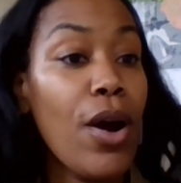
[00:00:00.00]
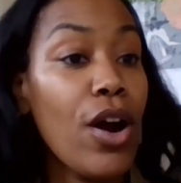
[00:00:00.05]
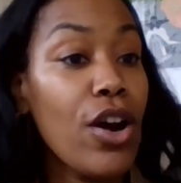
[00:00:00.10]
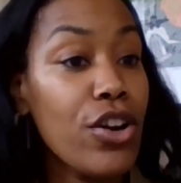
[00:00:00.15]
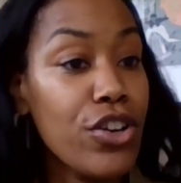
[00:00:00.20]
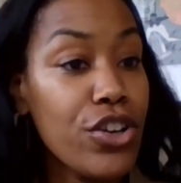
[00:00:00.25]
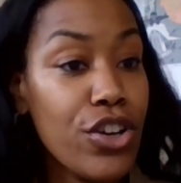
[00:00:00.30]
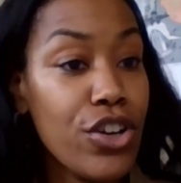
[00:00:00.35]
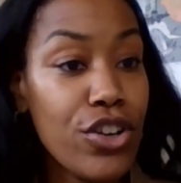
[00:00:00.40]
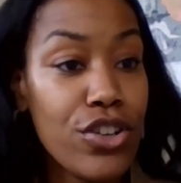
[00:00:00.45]

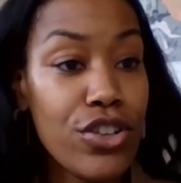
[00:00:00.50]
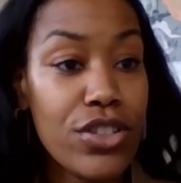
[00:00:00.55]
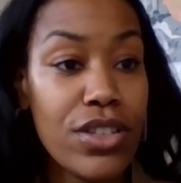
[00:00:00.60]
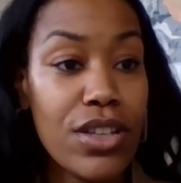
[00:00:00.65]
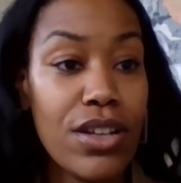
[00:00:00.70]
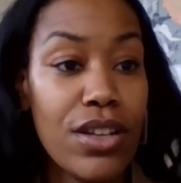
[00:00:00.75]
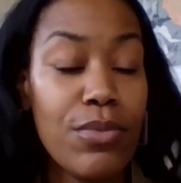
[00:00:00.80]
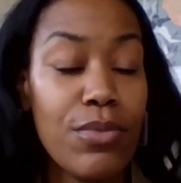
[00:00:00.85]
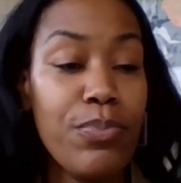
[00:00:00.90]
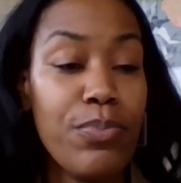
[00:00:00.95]
partners,
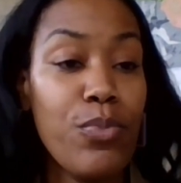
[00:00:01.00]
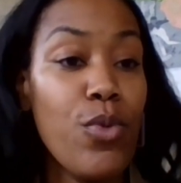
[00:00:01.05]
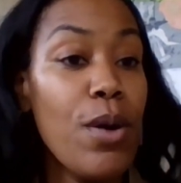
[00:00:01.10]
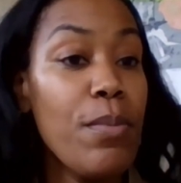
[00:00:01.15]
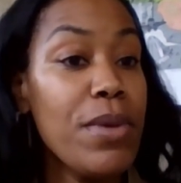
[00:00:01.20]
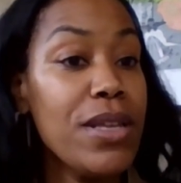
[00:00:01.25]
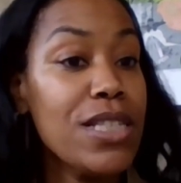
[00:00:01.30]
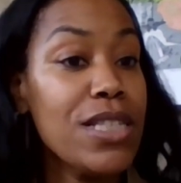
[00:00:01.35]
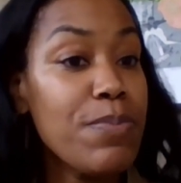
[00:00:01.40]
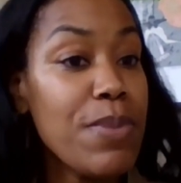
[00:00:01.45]
the
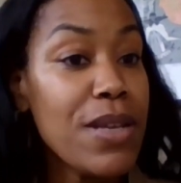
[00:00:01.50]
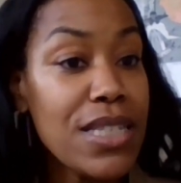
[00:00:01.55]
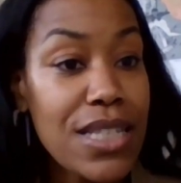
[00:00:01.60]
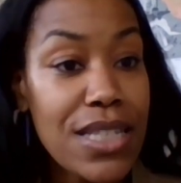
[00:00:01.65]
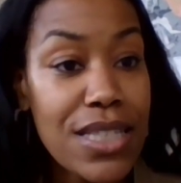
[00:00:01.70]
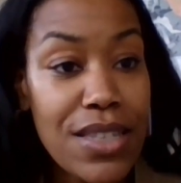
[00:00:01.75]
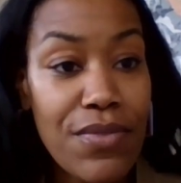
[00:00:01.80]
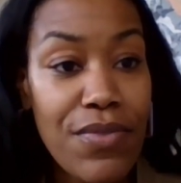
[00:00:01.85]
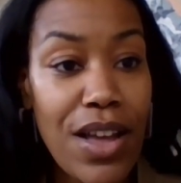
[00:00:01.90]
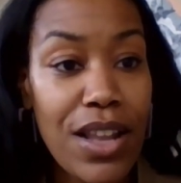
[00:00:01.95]
Women's
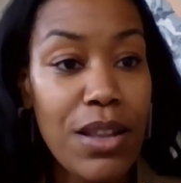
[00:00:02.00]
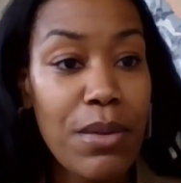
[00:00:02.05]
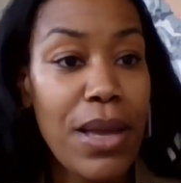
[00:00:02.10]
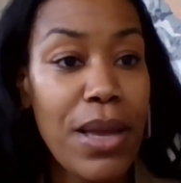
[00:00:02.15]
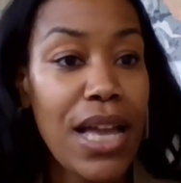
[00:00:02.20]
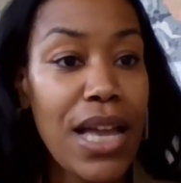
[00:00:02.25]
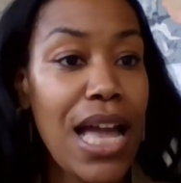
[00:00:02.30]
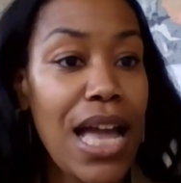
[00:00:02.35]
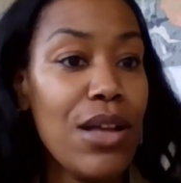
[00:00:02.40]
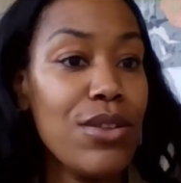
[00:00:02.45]
Business
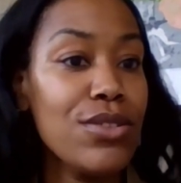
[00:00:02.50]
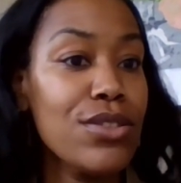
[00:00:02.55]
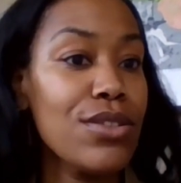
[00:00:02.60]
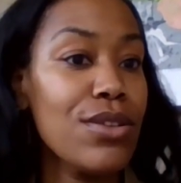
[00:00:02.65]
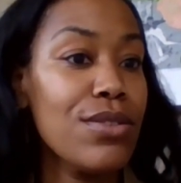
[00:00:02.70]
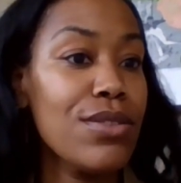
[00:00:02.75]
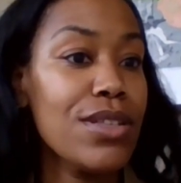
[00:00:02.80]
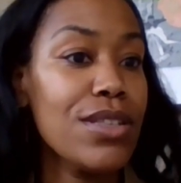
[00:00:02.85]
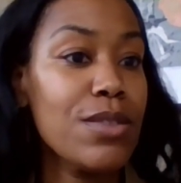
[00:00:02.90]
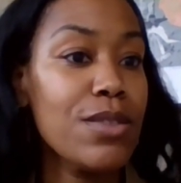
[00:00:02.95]
Development
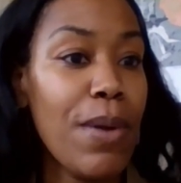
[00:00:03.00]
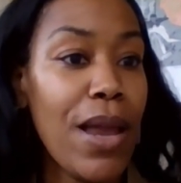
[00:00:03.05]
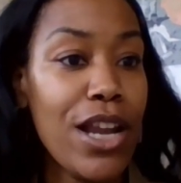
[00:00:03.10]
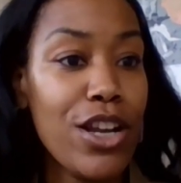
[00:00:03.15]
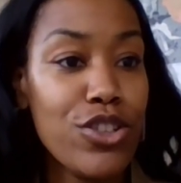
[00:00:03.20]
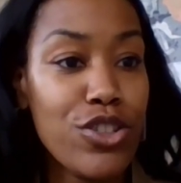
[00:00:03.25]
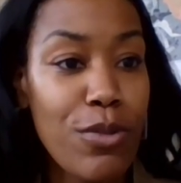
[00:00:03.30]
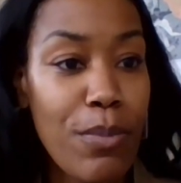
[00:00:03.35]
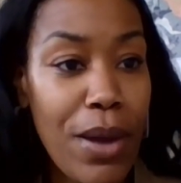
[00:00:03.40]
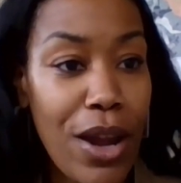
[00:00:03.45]
Council, the
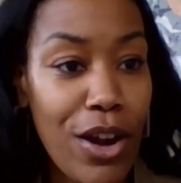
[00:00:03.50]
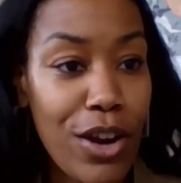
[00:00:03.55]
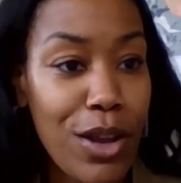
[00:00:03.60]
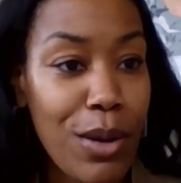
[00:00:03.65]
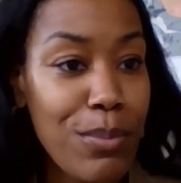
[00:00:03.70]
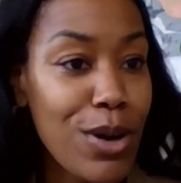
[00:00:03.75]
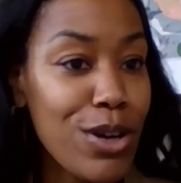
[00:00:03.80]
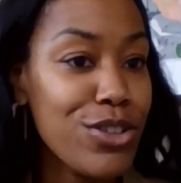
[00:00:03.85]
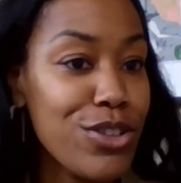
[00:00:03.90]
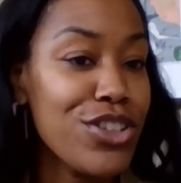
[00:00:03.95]
Spanish
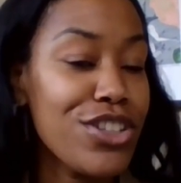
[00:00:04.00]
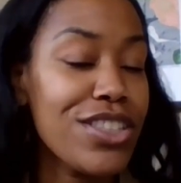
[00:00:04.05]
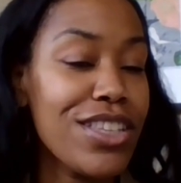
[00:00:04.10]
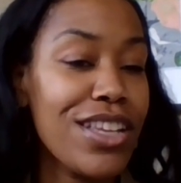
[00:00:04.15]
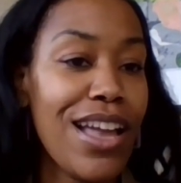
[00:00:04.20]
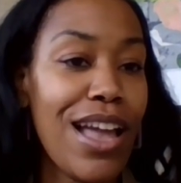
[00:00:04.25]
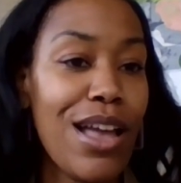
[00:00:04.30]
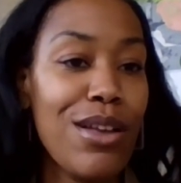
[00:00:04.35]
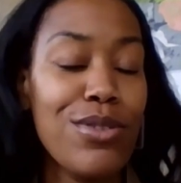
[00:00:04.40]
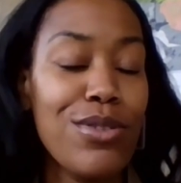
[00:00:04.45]
American Merchants
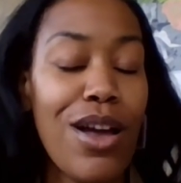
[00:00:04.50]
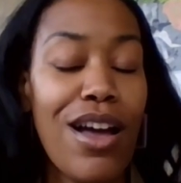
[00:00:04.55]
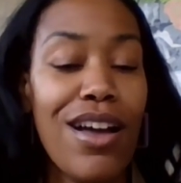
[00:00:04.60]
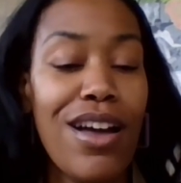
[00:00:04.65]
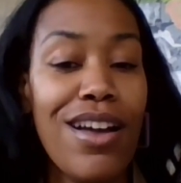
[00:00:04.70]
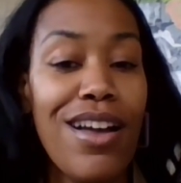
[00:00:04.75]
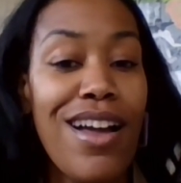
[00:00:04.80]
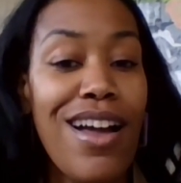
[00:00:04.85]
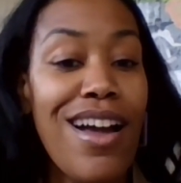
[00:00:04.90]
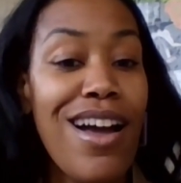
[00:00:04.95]

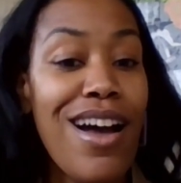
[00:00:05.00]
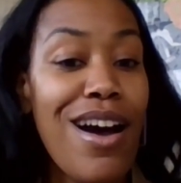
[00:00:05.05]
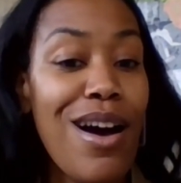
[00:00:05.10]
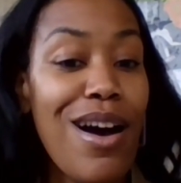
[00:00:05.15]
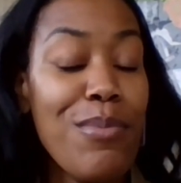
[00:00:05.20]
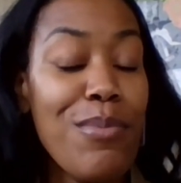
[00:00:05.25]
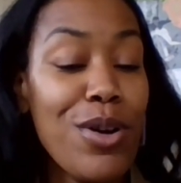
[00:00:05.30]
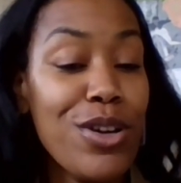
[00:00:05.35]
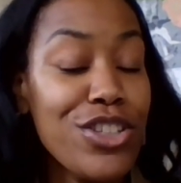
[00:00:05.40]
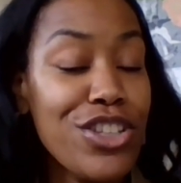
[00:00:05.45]

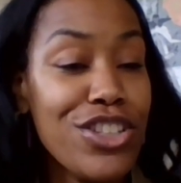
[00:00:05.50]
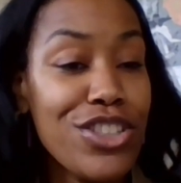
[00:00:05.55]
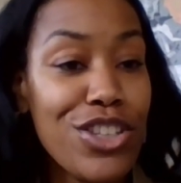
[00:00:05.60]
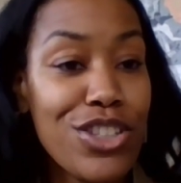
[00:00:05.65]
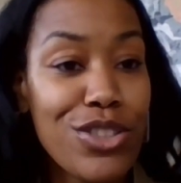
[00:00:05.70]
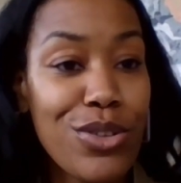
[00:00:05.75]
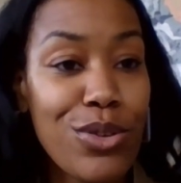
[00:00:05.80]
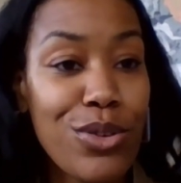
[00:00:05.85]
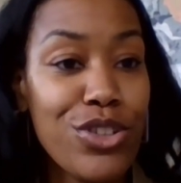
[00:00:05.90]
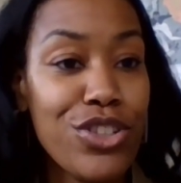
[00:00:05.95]
Merchants
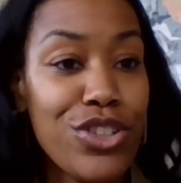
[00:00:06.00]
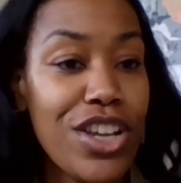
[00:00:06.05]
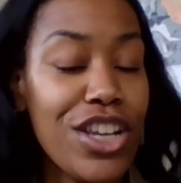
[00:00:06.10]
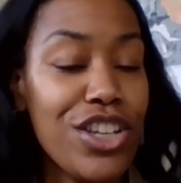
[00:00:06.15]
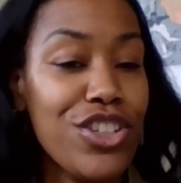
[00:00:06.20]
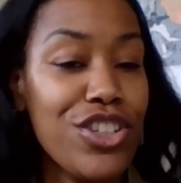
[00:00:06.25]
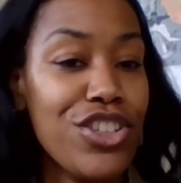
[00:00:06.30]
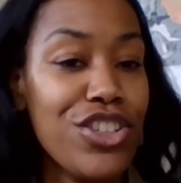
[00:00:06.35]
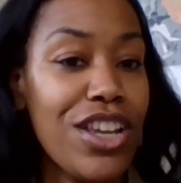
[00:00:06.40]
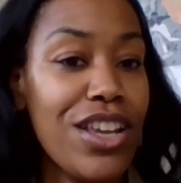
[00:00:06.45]

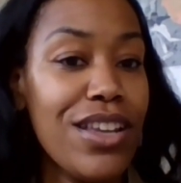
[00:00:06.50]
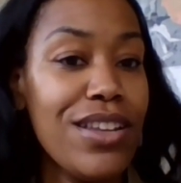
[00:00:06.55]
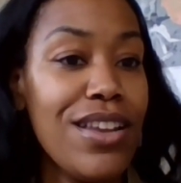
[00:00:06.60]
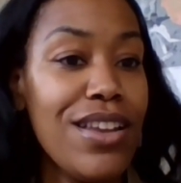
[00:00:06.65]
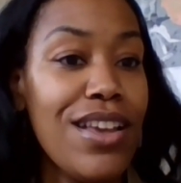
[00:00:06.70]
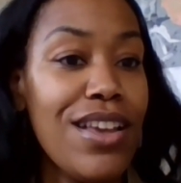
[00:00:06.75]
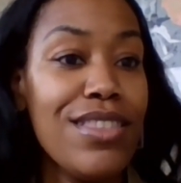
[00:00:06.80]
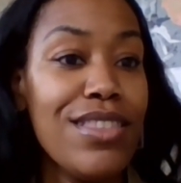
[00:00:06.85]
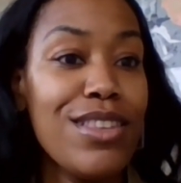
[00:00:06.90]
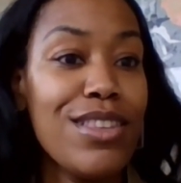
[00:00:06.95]

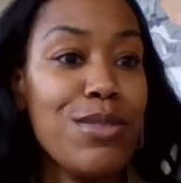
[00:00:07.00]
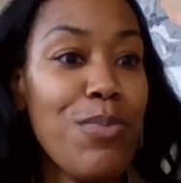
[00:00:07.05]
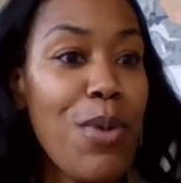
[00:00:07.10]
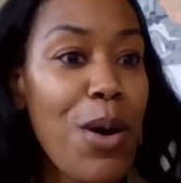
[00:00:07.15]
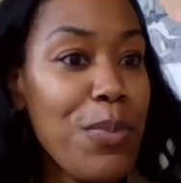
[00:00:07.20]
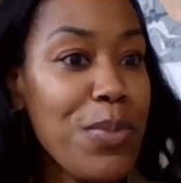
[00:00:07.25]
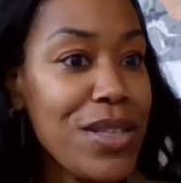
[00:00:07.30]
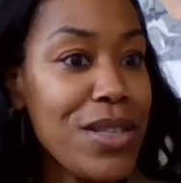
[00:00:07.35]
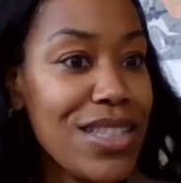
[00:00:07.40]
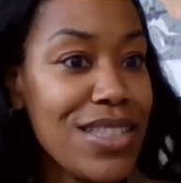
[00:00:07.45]
Association, the
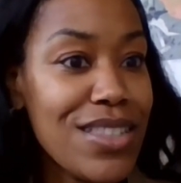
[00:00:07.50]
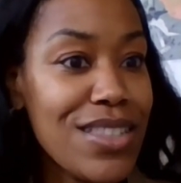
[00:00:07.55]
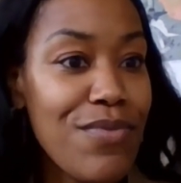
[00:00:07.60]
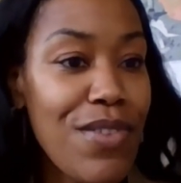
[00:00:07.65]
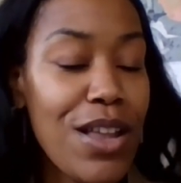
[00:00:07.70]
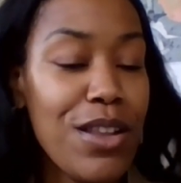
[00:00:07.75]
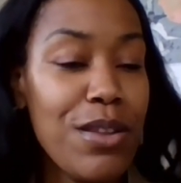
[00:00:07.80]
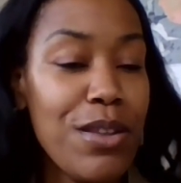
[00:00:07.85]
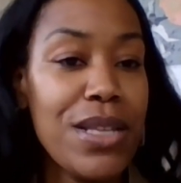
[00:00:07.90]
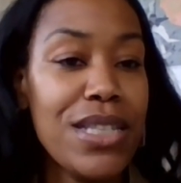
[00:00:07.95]
Small Business
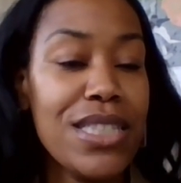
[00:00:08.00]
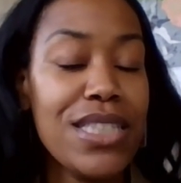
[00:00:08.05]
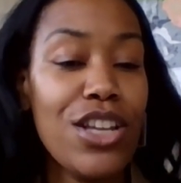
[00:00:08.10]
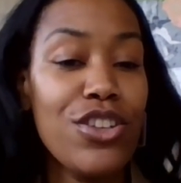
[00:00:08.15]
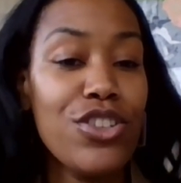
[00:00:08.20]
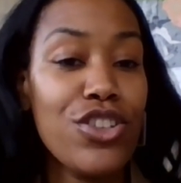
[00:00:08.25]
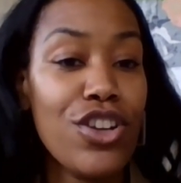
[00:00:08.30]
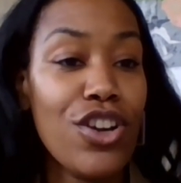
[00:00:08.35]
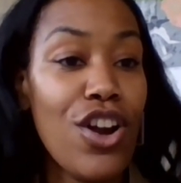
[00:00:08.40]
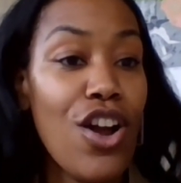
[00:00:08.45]
Development
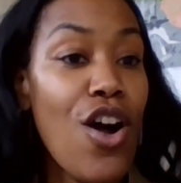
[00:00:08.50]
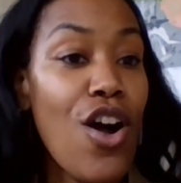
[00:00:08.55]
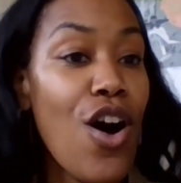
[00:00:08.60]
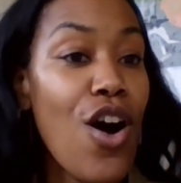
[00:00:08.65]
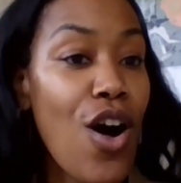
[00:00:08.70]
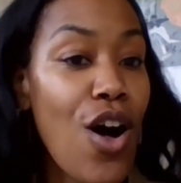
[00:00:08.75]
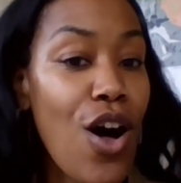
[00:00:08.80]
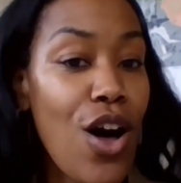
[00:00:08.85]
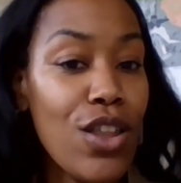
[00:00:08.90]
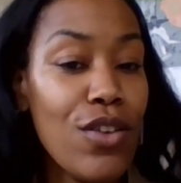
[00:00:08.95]
Center,
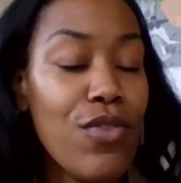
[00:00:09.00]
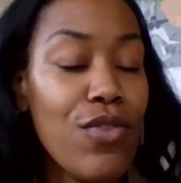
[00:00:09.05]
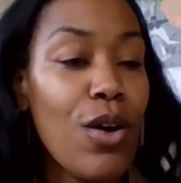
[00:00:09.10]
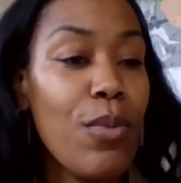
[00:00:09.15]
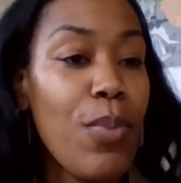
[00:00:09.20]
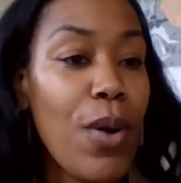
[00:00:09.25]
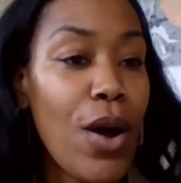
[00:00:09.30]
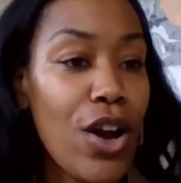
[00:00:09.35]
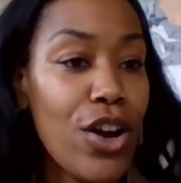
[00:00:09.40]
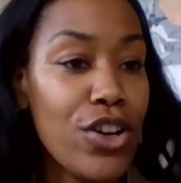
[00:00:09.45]
all of
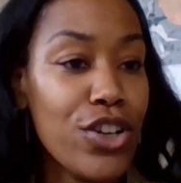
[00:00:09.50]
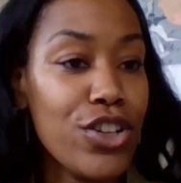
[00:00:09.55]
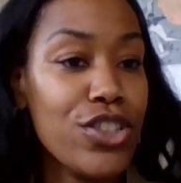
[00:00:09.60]
our partners,